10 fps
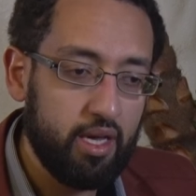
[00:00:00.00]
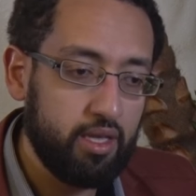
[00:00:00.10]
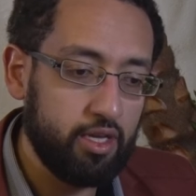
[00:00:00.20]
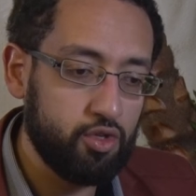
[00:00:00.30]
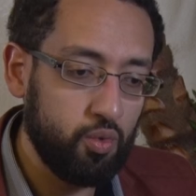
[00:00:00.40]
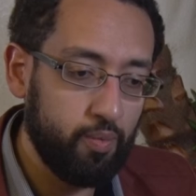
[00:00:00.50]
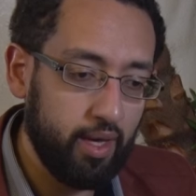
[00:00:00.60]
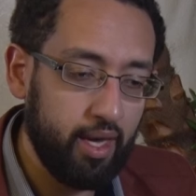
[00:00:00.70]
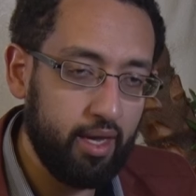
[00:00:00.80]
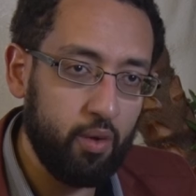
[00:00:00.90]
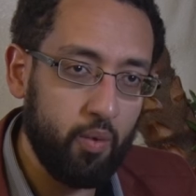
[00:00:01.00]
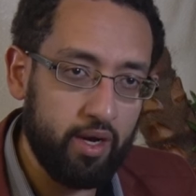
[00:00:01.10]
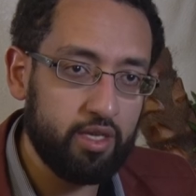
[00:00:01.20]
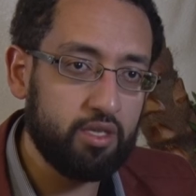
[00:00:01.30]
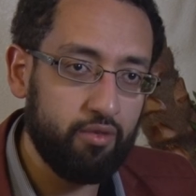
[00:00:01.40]
that you may gain
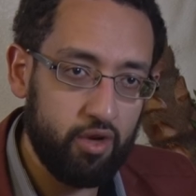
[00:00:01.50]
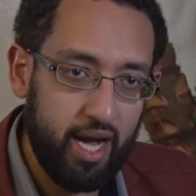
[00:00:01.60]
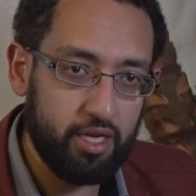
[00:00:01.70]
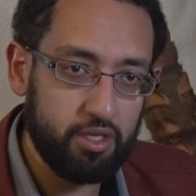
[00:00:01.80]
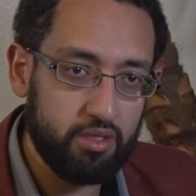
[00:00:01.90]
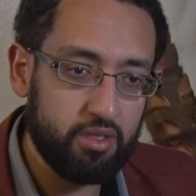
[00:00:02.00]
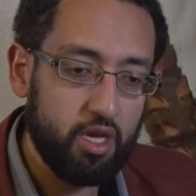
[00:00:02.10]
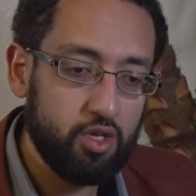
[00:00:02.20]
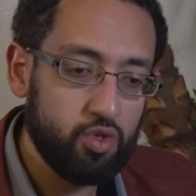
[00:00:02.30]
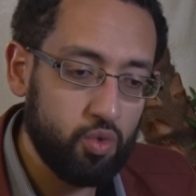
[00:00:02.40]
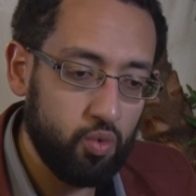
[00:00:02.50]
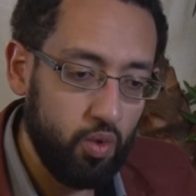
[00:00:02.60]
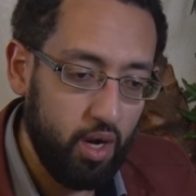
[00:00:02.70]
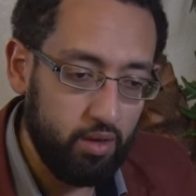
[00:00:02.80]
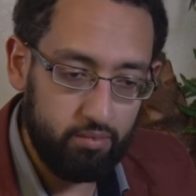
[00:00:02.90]
awareness of your actions to
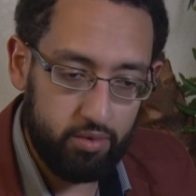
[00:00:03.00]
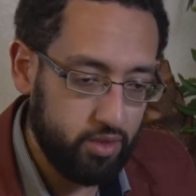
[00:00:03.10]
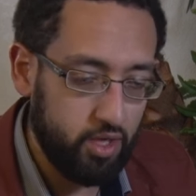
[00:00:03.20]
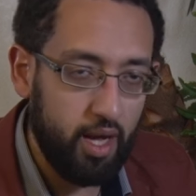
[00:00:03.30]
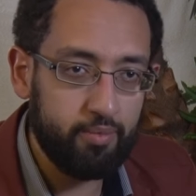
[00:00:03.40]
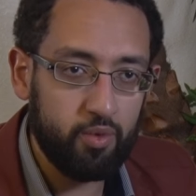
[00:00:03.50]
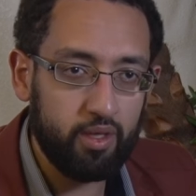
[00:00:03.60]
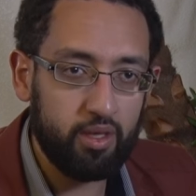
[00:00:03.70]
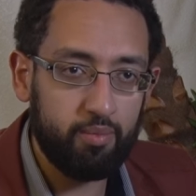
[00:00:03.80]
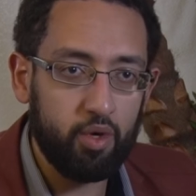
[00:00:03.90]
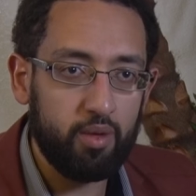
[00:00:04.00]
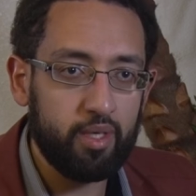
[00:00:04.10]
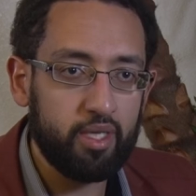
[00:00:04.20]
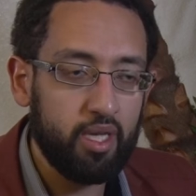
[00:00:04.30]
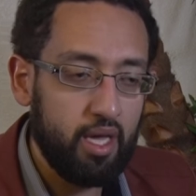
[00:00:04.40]
stop doing the
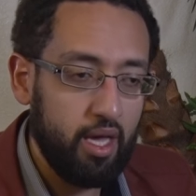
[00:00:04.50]
prohibited